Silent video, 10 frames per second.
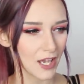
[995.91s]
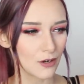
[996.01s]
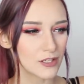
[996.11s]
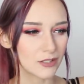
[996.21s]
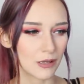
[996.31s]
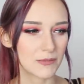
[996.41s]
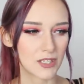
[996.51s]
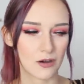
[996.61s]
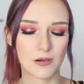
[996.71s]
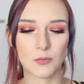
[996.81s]
And also, I'm
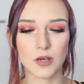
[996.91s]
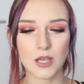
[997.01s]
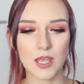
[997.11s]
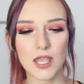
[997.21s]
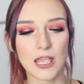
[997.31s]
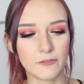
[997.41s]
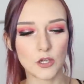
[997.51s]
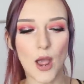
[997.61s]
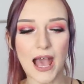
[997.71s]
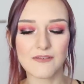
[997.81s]
sorry, but if
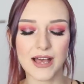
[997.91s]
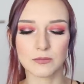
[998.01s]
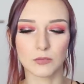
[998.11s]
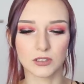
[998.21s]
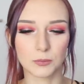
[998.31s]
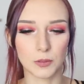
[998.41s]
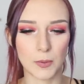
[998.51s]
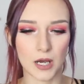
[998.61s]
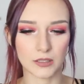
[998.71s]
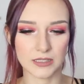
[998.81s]
you have had multiple
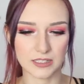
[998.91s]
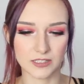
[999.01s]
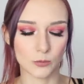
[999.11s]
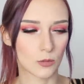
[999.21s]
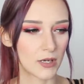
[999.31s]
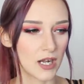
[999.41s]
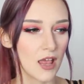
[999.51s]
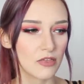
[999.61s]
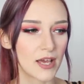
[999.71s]
partners as a woman,